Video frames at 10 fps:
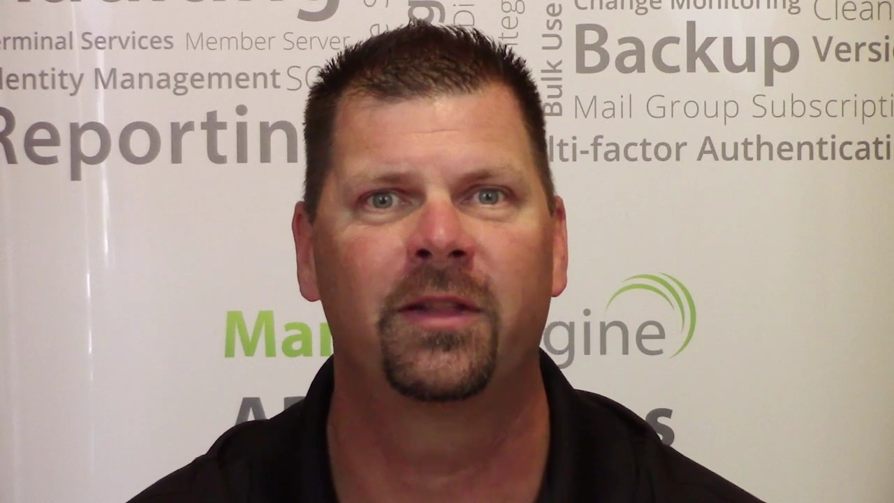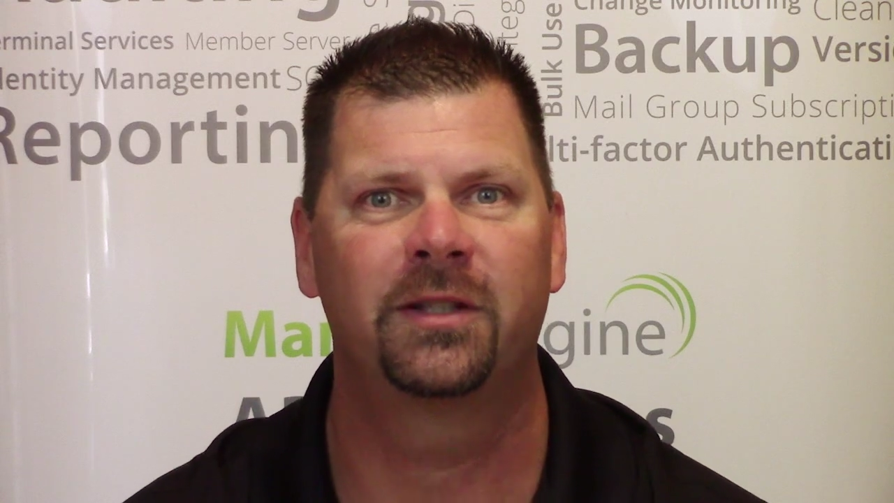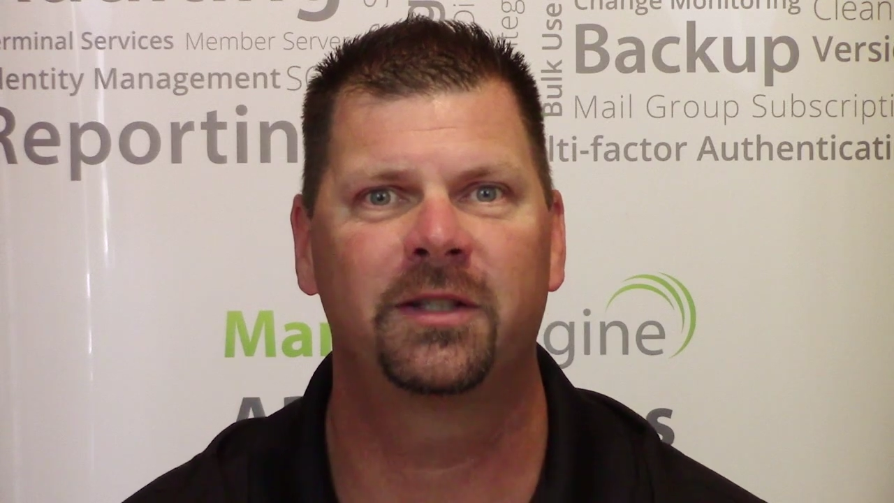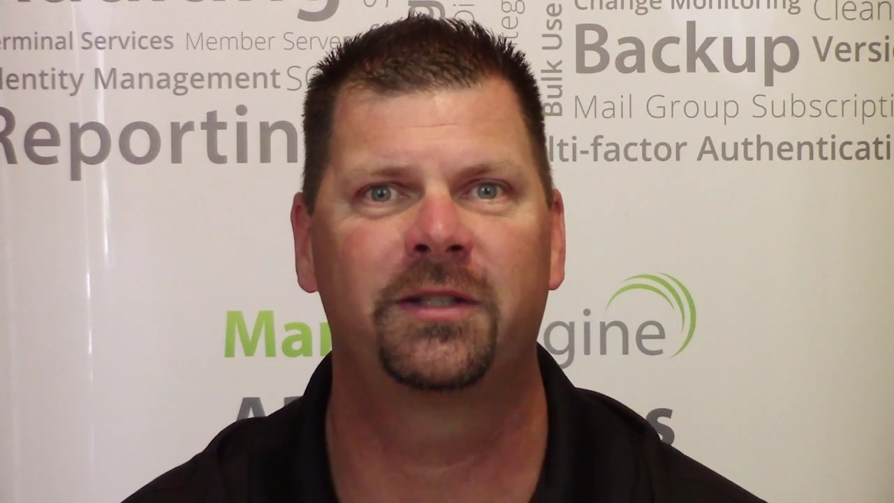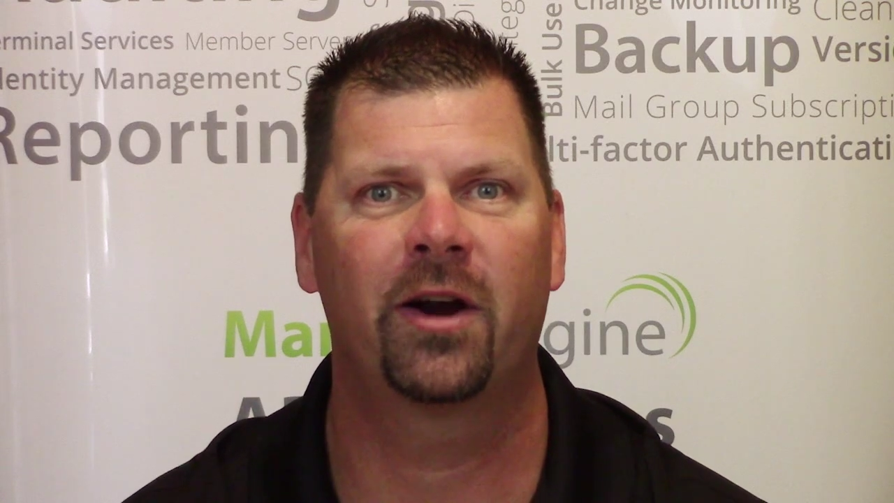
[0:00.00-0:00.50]

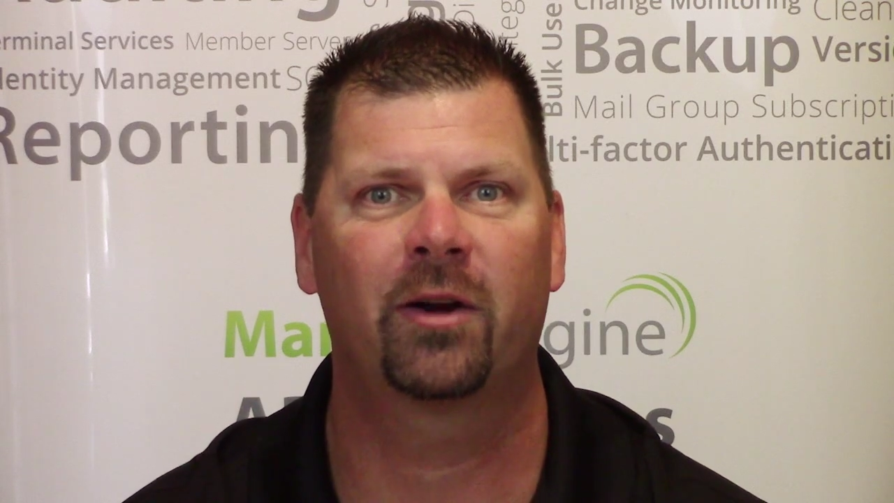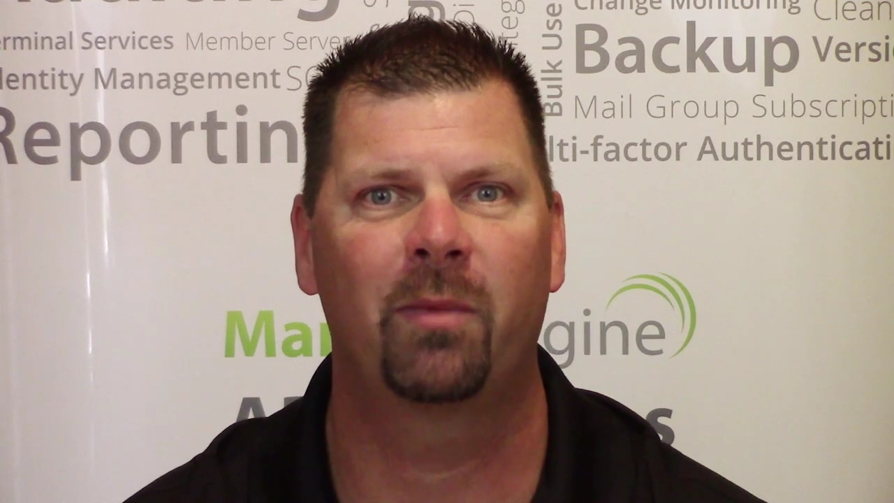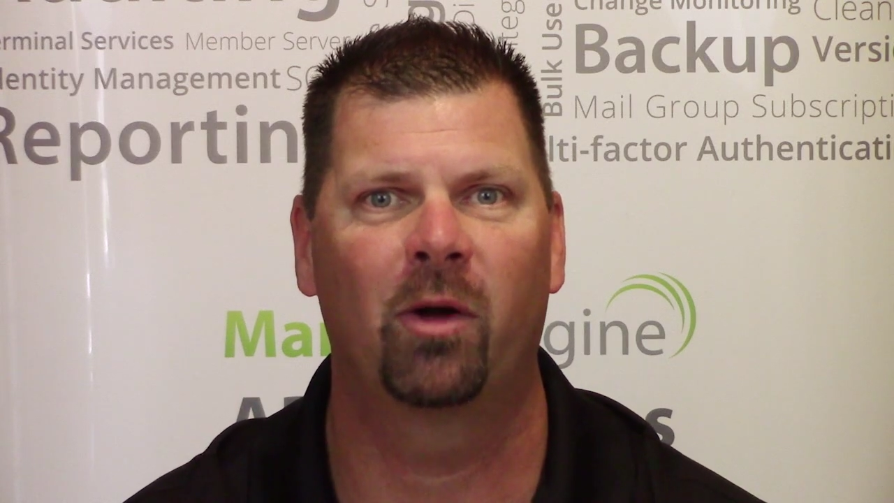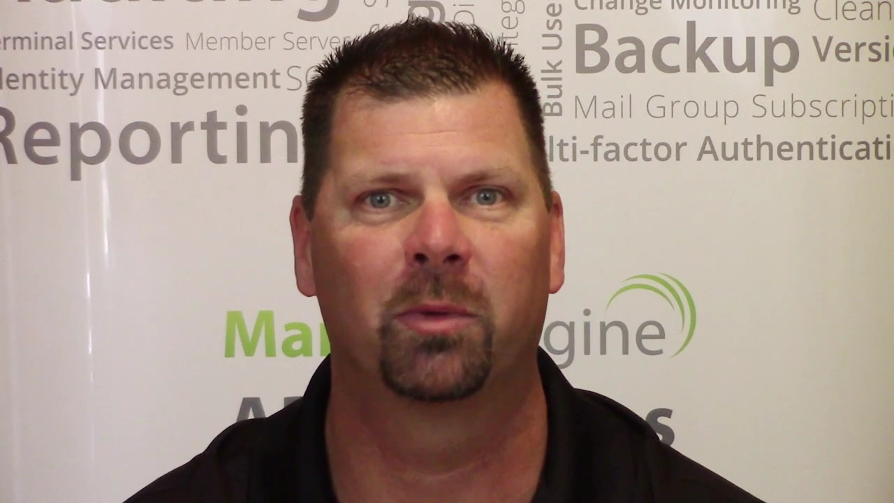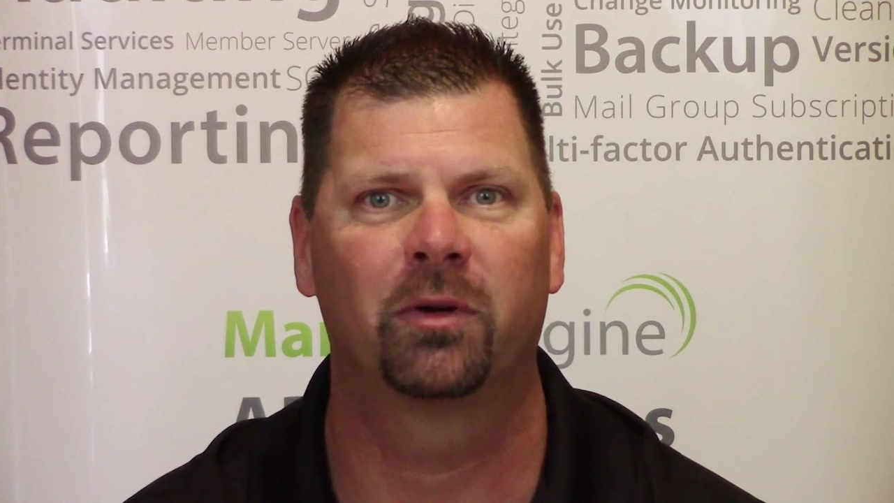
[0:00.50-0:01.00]
This is
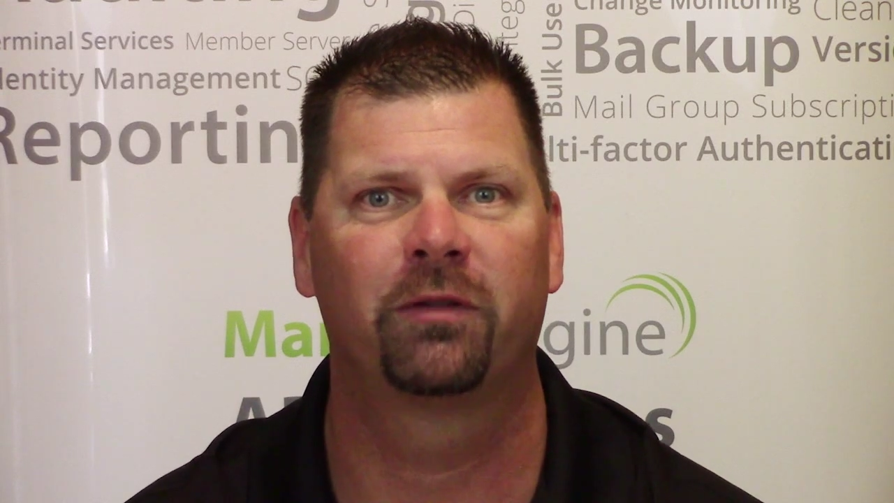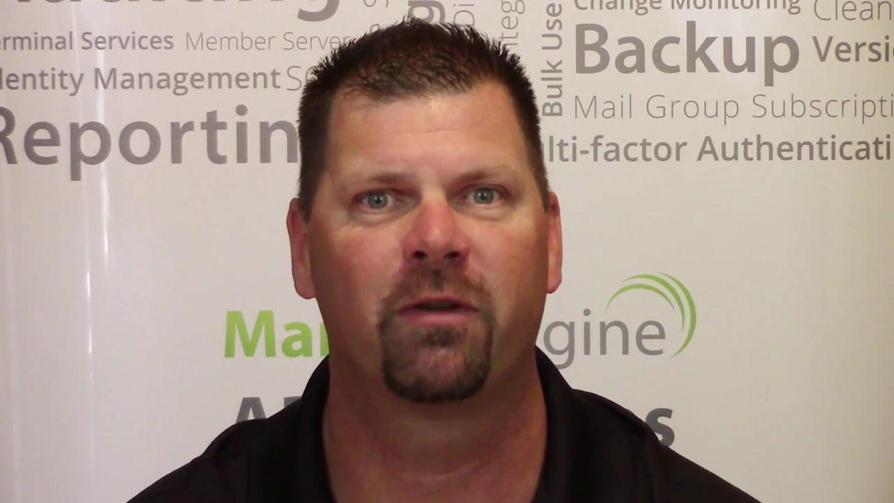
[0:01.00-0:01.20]
Derek Melber